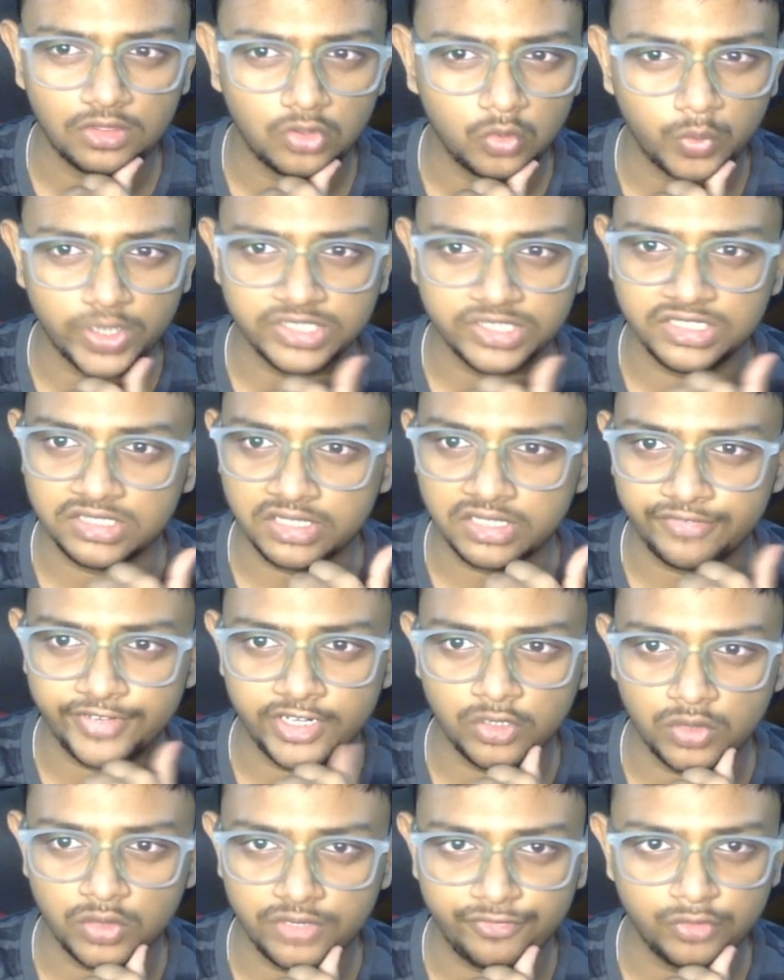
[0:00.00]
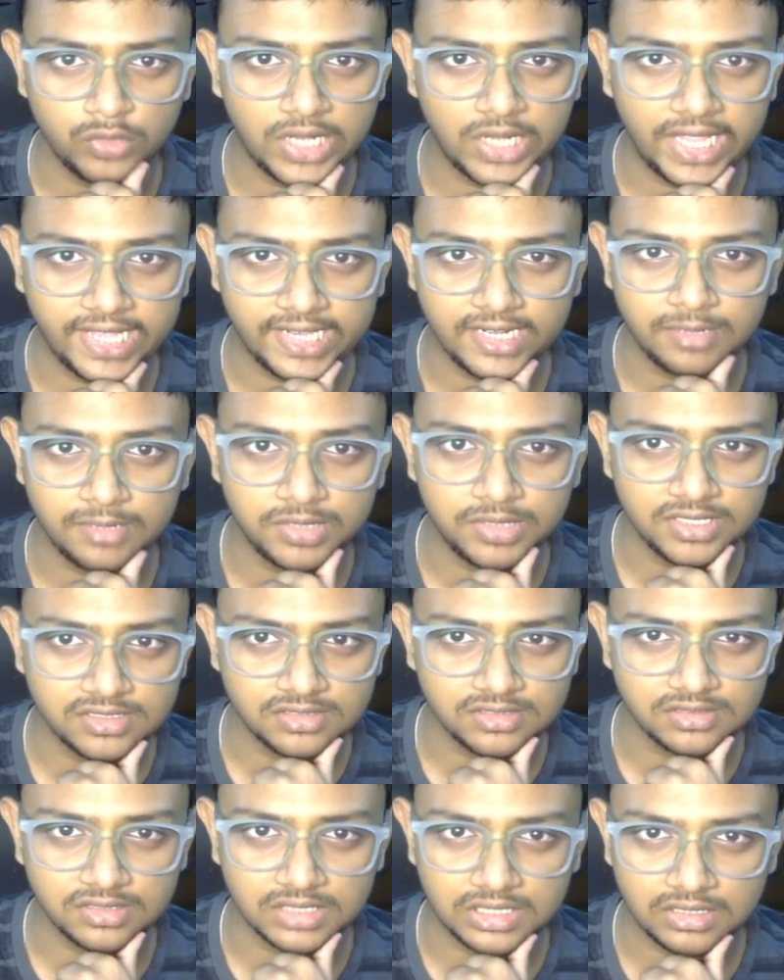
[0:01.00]
watching the video. If you like it,
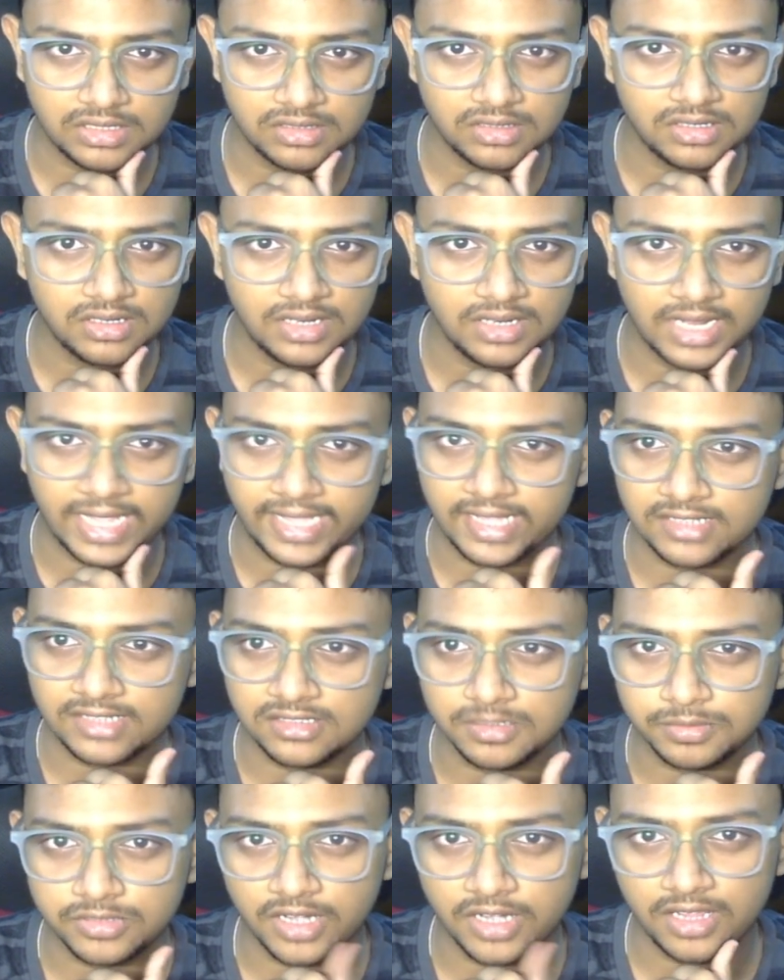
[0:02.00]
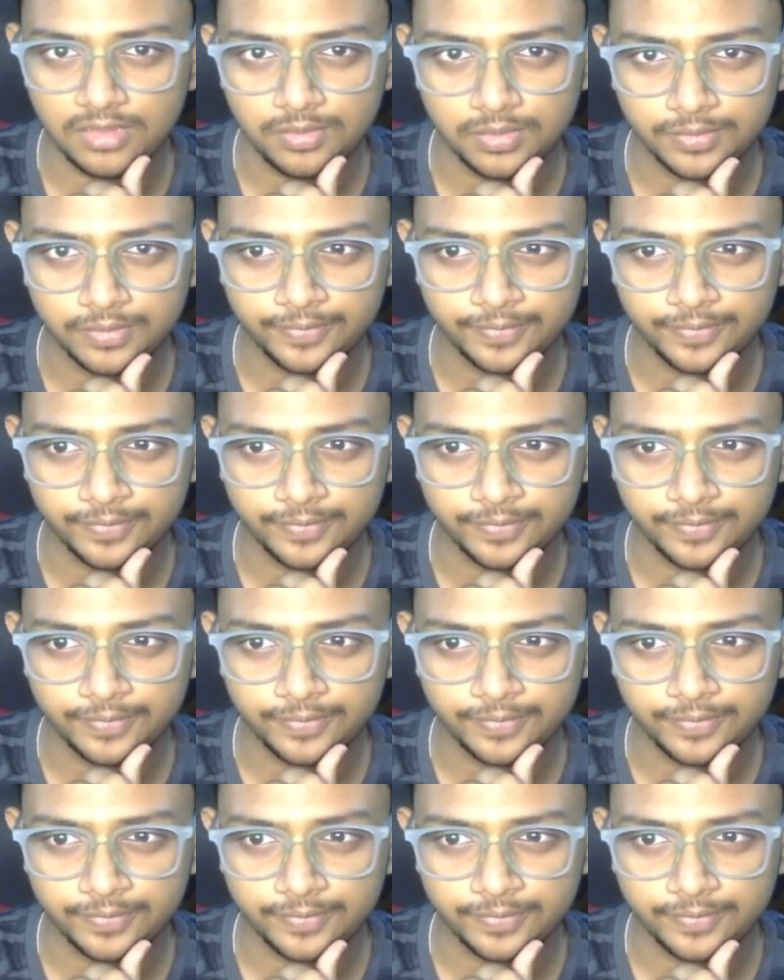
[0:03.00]
please like and subscribe.